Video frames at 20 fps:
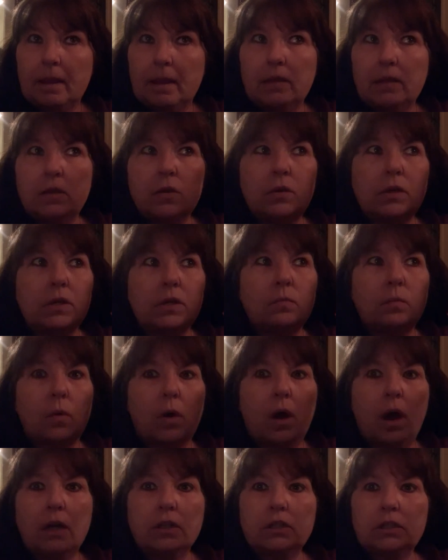You can
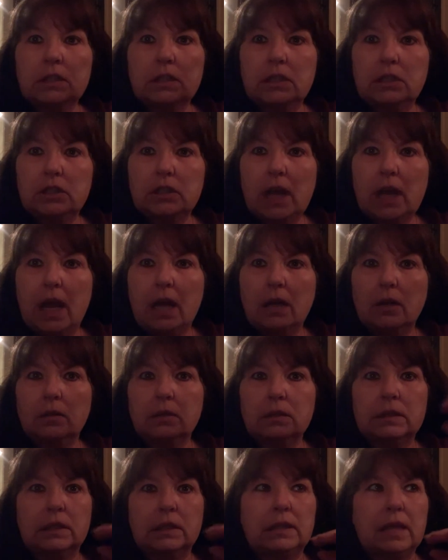watch these
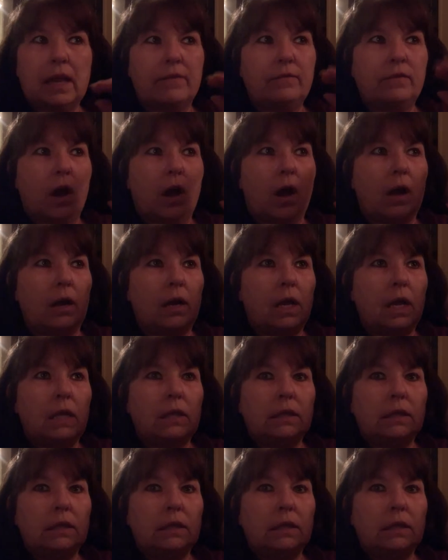channels that they've got